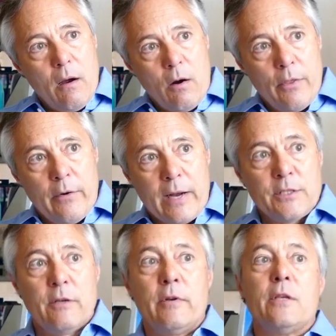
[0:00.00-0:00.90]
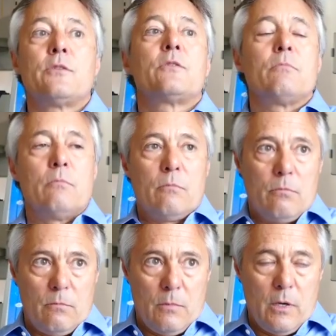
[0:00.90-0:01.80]
are there activities
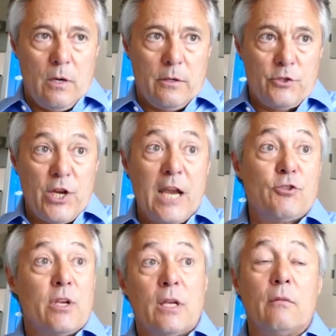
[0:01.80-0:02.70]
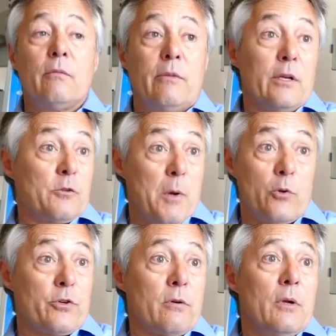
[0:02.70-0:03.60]
changing the
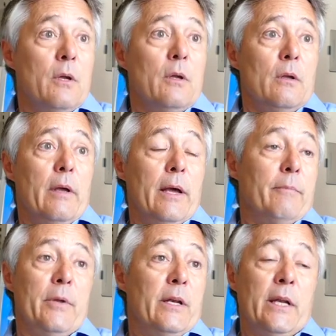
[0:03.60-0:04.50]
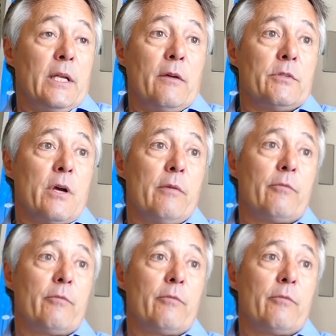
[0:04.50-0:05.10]
exposure at any given time